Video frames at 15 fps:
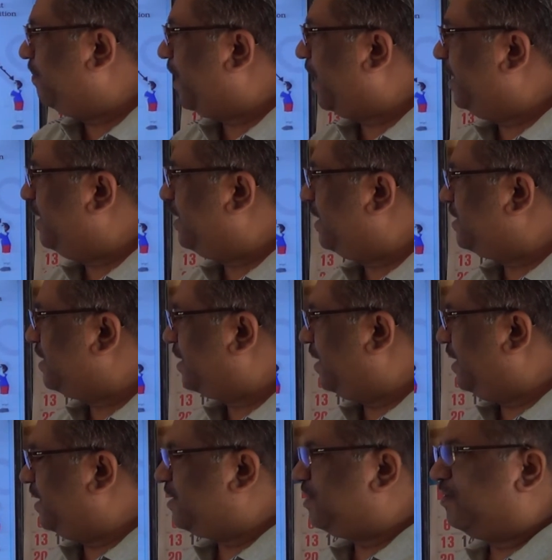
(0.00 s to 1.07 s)
planet as a
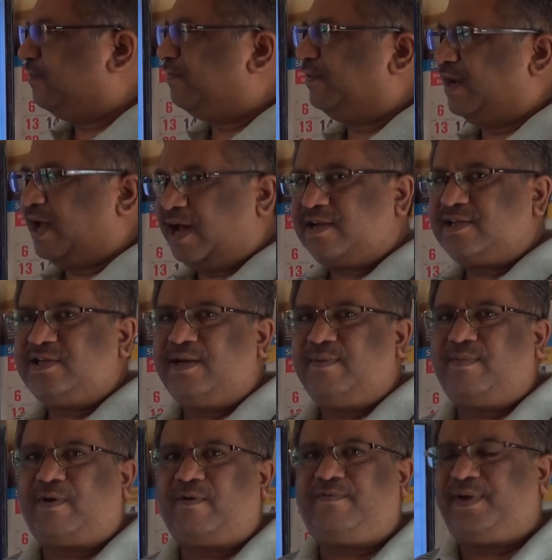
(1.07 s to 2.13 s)
collection of large
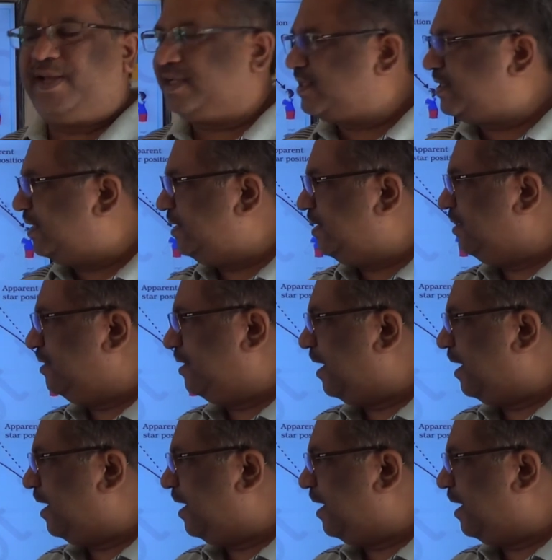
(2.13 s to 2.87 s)
number of point-sized